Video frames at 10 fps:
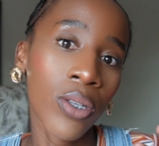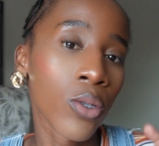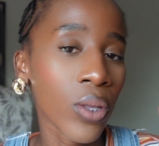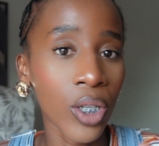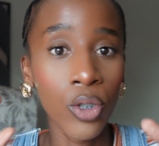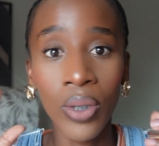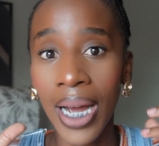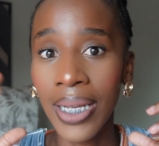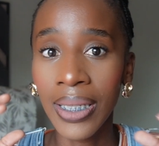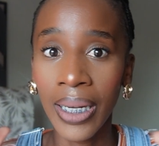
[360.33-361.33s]
so that you
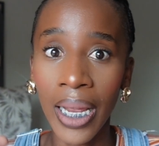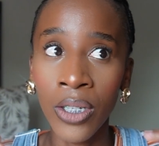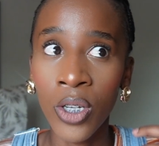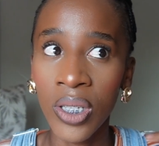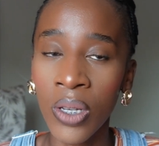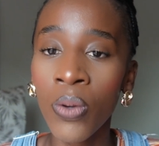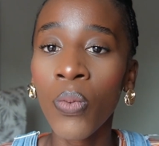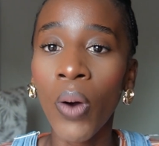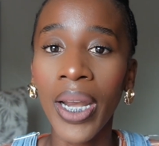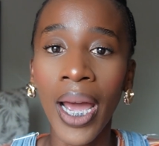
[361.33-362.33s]
guys can actually see
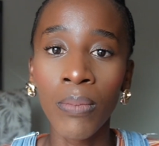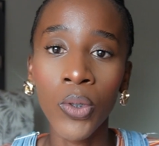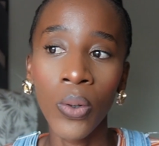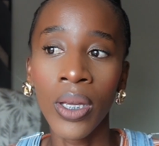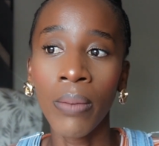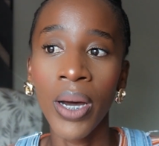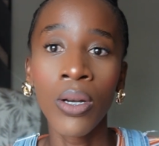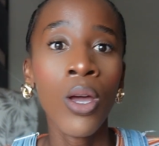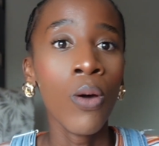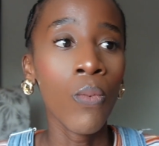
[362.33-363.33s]
what I'm talking about.
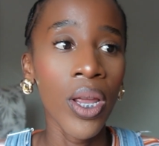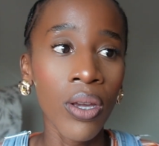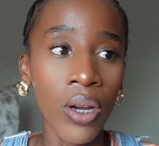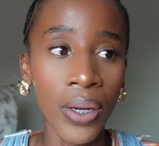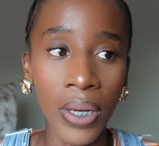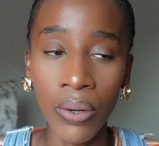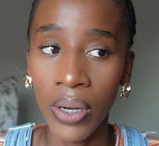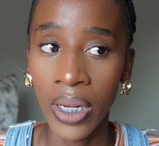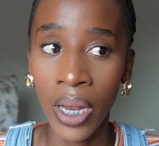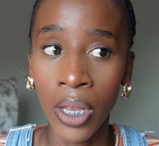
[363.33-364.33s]
When you're a content
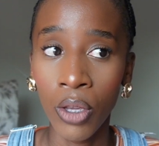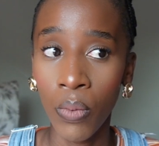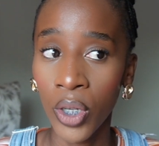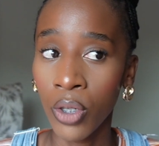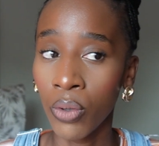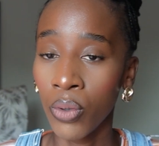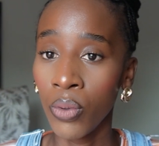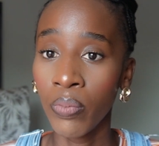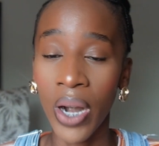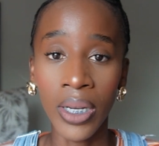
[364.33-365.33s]
creator and you wish to
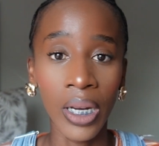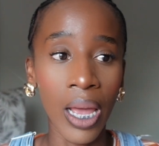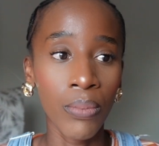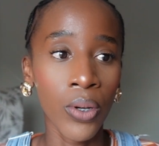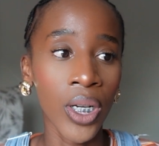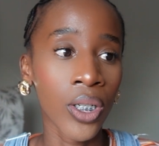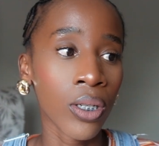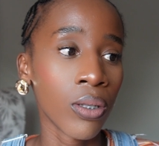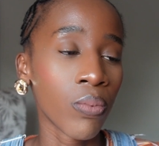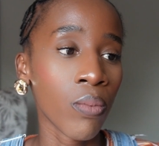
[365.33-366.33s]
do brand
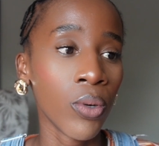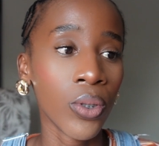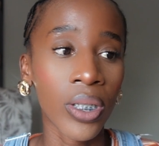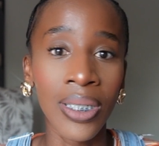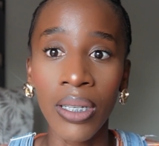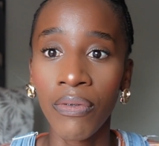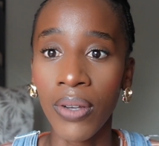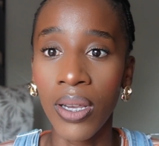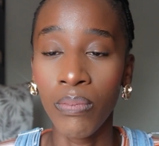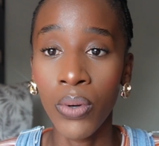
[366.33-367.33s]
collaborations, promotions,
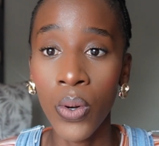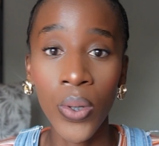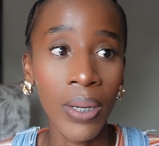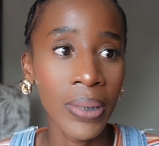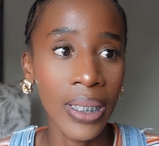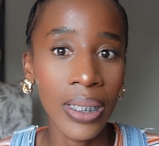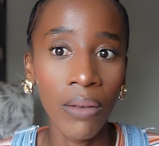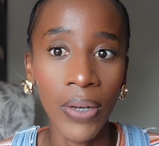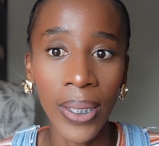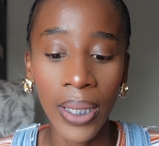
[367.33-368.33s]
affiliate programs and
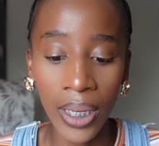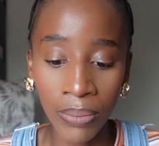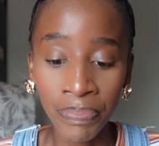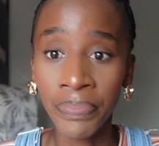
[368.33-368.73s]
stuff like that,